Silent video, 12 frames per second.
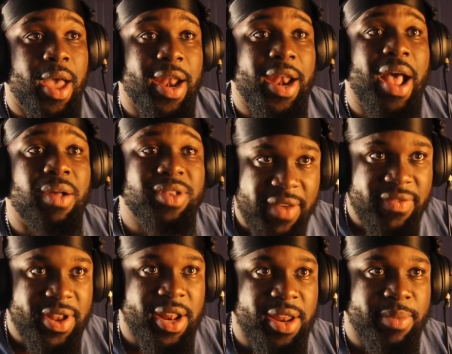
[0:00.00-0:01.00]
I'll
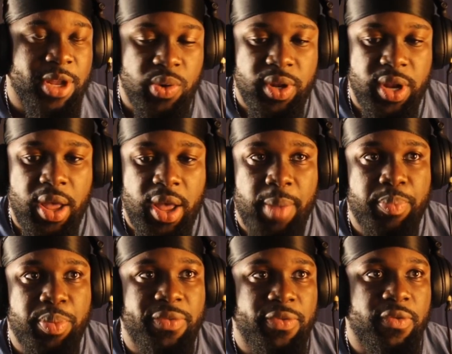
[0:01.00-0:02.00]
definitely be doing a
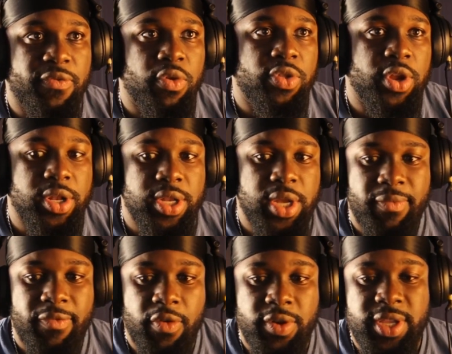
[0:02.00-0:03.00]
preview for the Nottingham
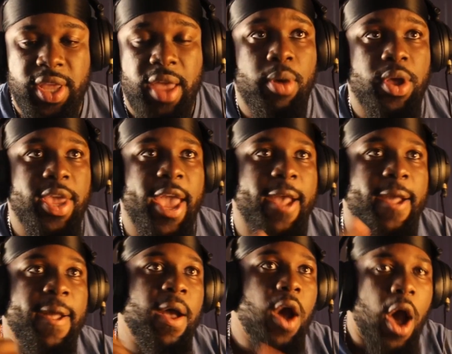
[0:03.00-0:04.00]
Forest game. But yeah,
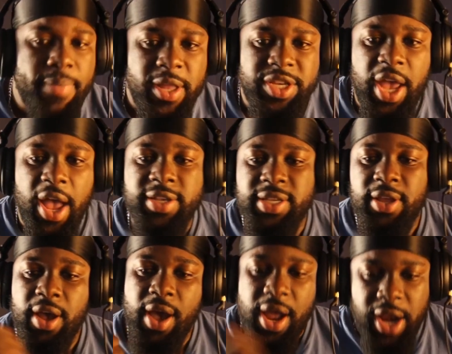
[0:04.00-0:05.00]
up the Chels,
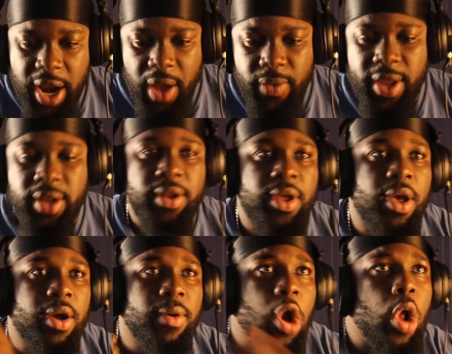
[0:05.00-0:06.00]
another win.
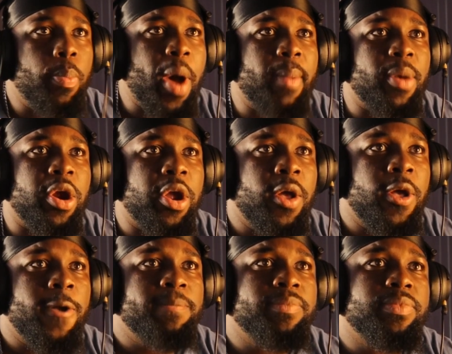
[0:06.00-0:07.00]
Cole Palmer,
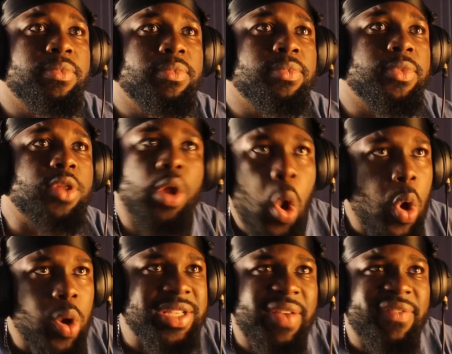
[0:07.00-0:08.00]
the
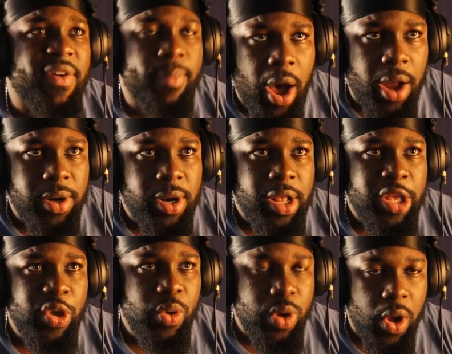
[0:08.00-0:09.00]
coldest of them all.
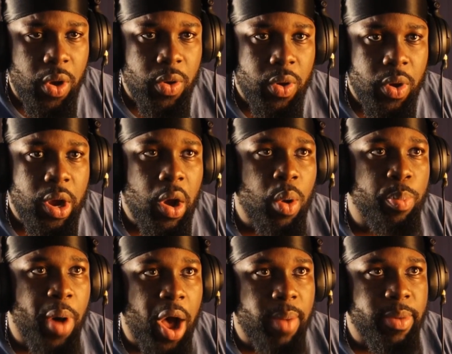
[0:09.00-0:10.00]
You know, Cole
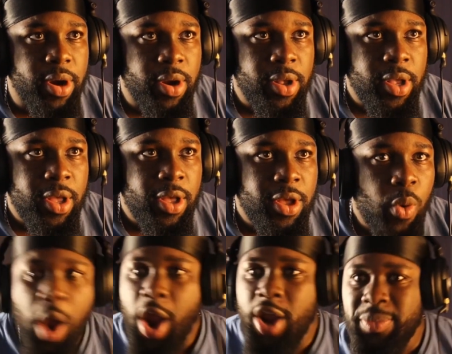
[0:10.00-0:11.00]
Palmer.
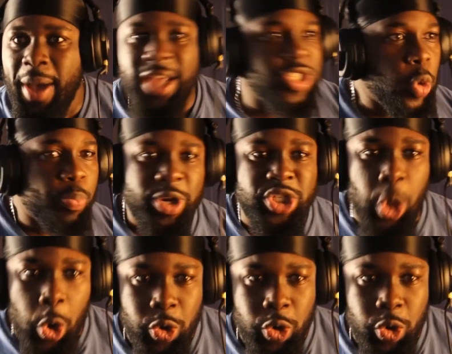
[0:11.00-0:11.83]
Where's my super suit?